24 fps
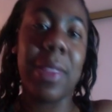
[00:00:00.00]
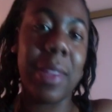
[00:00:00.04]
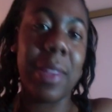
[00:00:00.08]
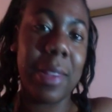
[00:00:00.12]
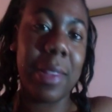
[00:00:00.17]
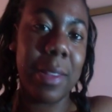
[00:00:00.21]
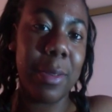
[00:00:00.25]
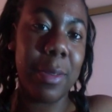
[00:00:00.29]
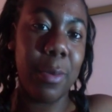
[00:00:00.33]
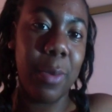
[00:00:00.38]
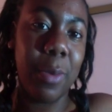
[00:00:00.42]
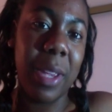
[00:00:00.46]

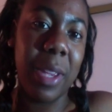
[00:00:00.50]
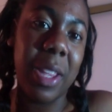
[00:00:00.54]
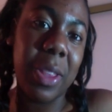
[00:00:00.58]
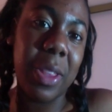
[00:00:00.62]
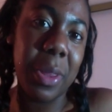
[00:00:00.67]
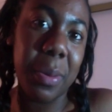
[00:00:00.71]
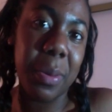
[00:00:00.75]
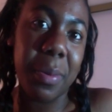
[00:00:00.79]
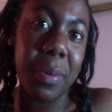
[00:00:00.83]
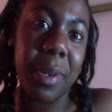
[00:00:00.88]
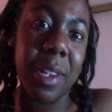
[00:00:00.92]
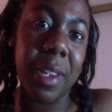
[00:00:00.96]
This is
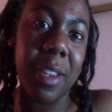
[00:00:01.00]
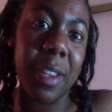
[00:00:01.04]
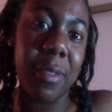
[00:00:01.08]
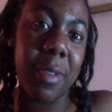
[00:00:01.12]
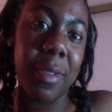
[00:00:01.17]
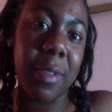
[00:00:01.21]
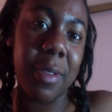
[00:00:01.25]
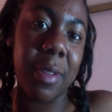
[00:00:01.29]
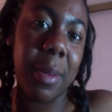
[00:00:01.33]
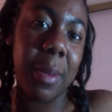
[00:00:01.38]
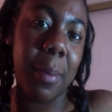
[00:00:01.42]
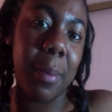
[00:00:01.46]
week 3
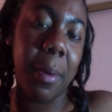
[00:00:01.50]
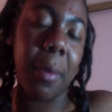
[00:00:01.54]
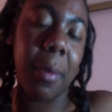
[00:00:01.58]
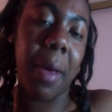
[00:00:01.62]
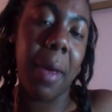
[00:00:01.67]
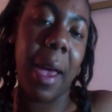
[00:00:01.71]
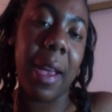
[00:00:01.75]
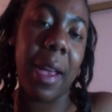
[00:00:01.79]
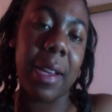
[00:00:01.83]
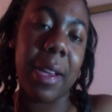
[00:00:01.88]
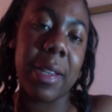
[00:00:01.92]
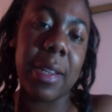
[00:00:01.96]
of using
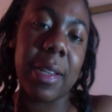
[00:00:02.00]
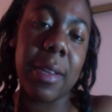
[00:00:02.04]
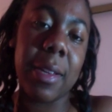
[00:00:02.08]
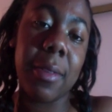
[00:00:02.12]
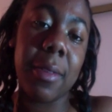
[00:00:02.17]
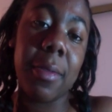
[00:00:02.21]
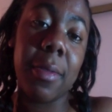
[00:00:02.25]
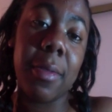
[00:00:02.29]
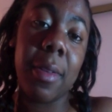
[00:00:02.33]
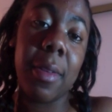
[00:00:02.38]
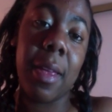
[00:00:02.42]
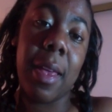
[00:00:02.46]
Proactiv.